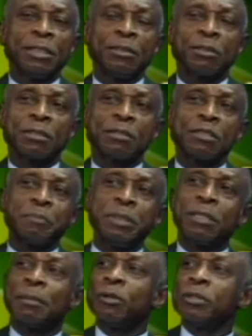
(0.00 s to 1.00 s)
not
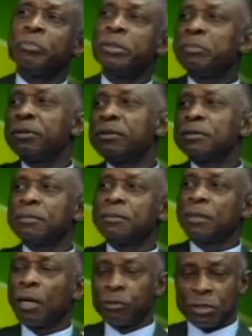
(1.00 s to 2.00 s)
speak about the people
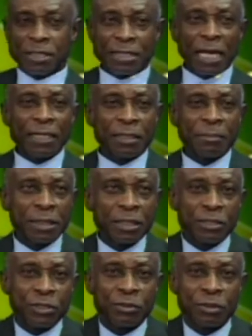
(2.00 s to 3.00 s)
outside the
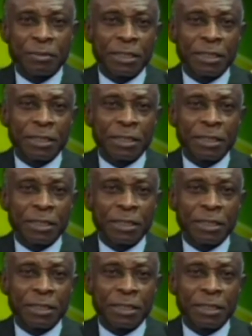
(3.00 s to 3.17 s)
ministry,